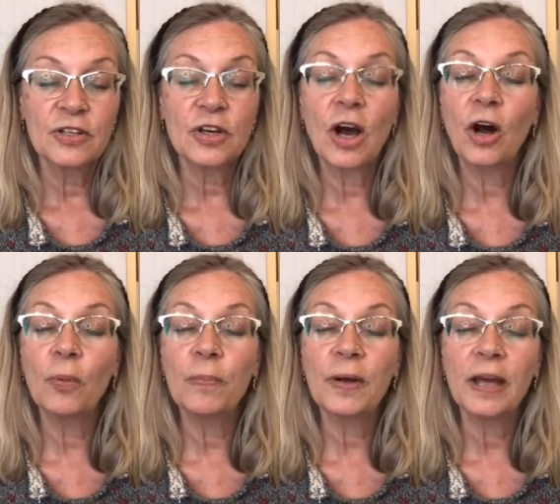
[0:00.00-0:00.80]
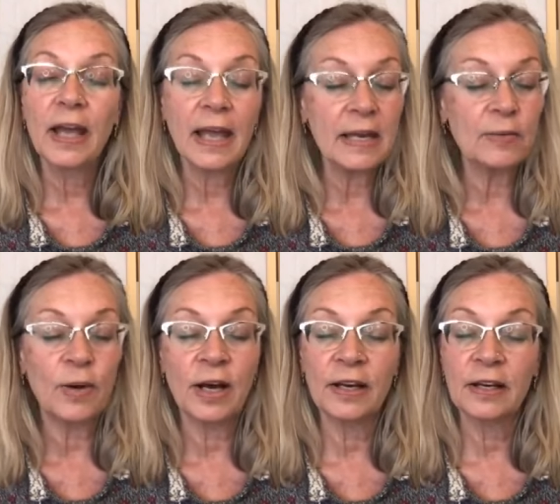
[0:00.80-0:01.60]
to help
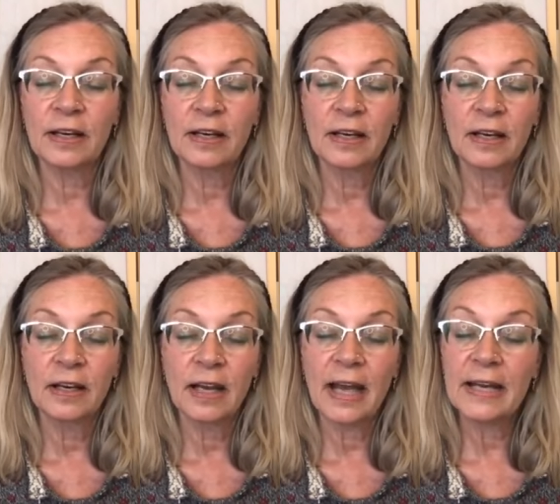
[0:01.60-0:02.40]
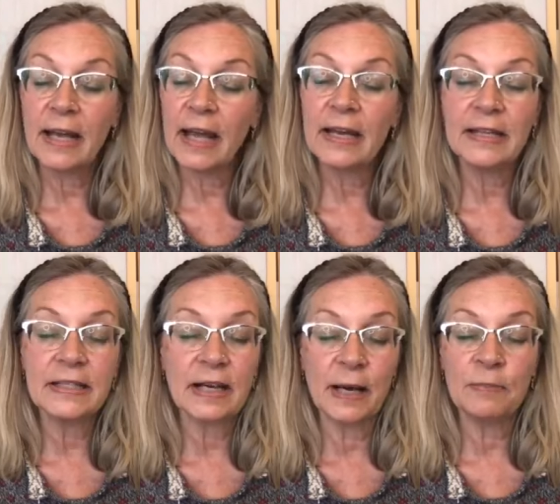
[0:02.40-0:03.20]
anyone at any
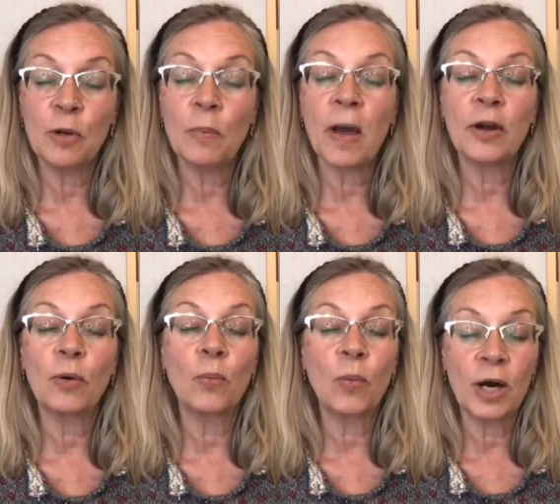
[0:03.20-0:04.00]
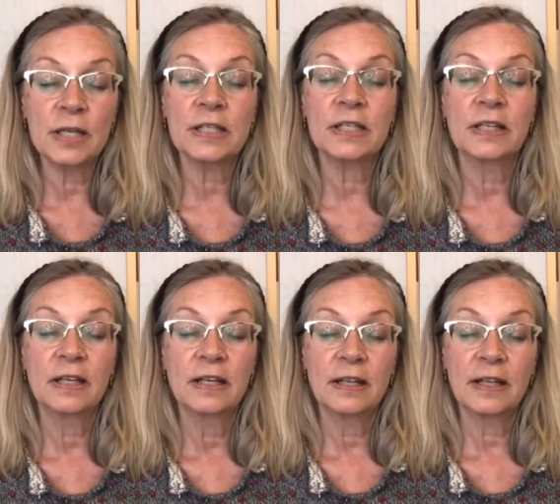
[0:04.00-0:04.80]
time, no matter what
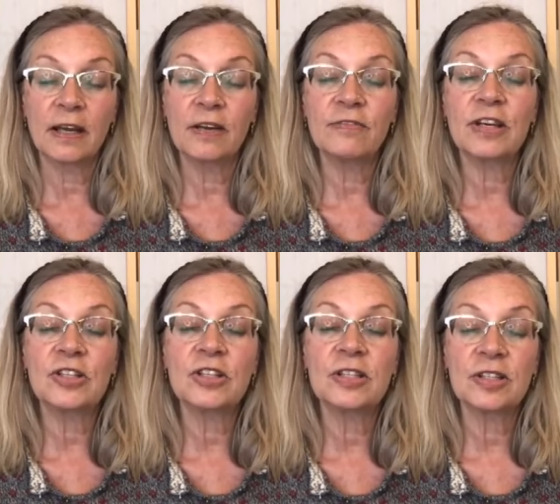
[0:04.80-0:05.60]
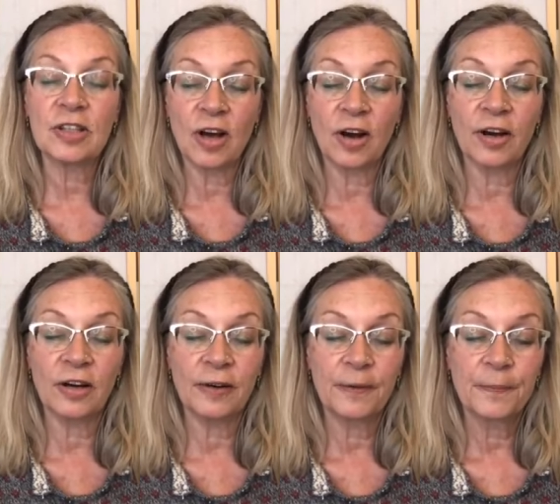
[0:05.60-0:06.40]
their convictions are.